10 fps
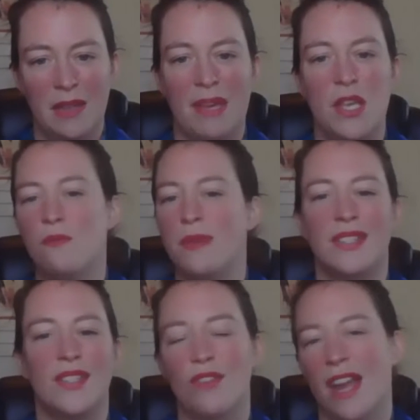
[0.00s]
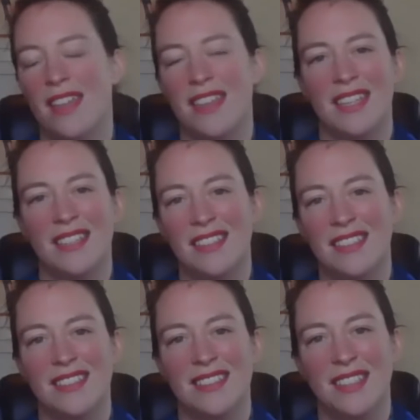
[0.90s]
May you be
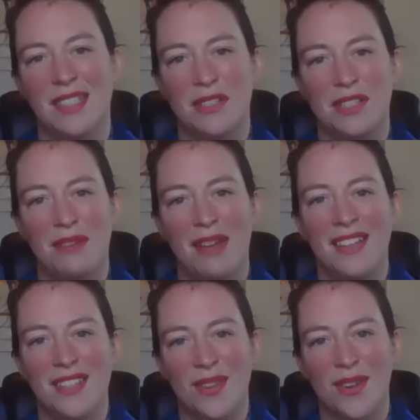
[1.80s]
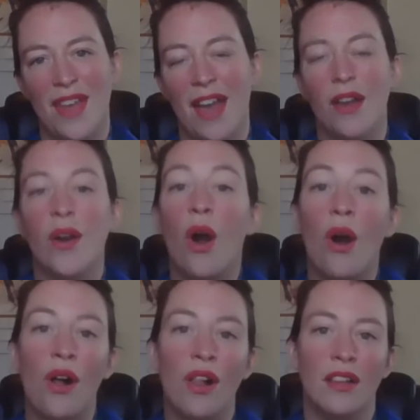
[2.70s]
strengthened to answer that
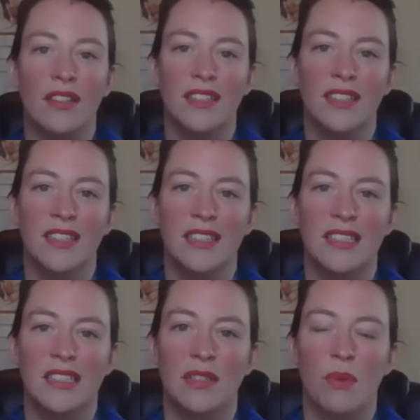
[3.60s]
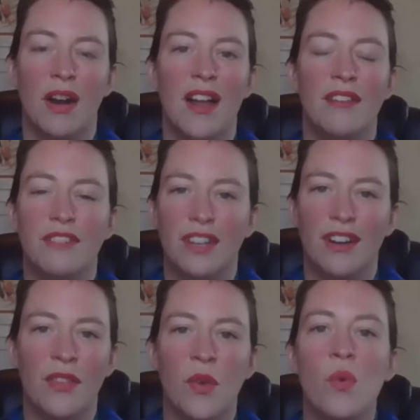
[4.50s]
call
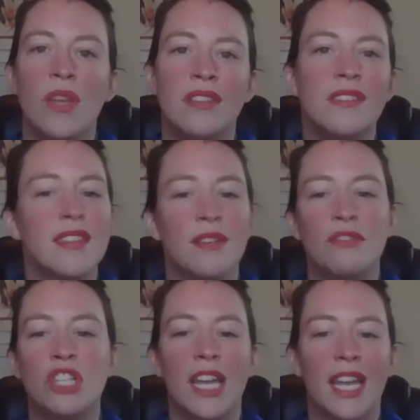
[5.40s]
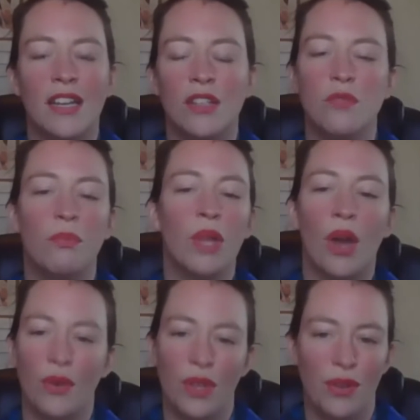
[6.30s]
wherever the winds of change
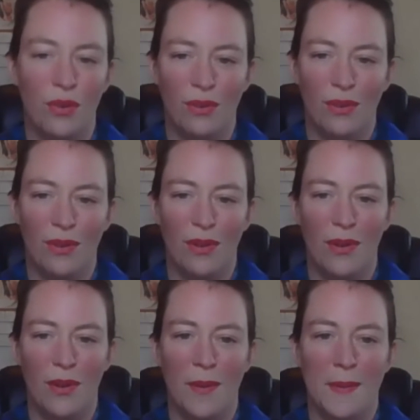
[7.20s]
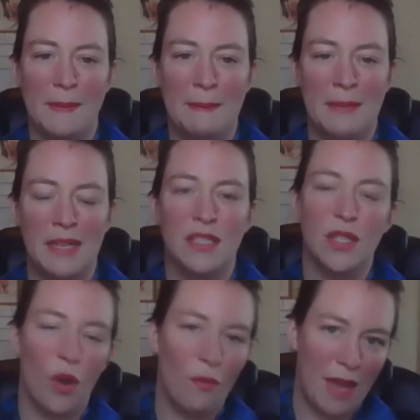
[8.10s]
blow you. And
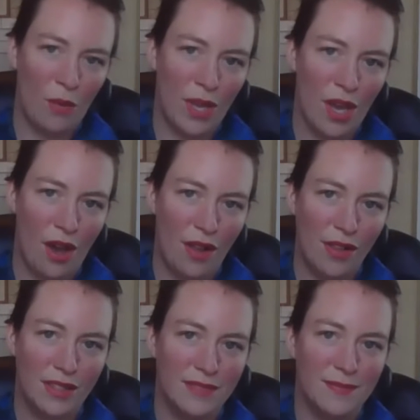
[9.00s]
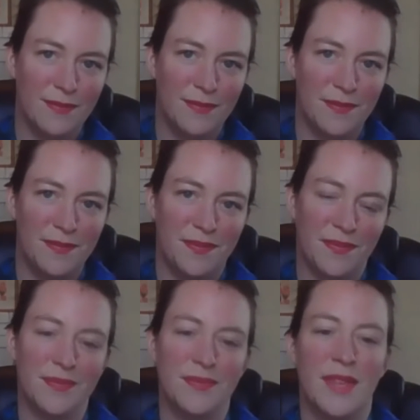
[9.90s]
so may we all.
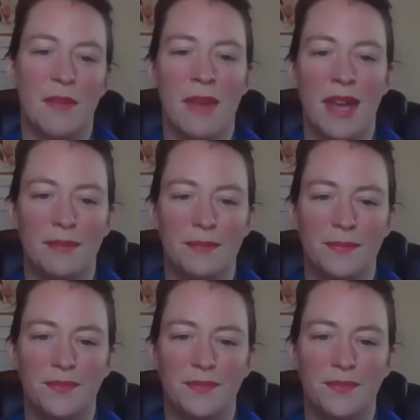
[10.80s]
Amen.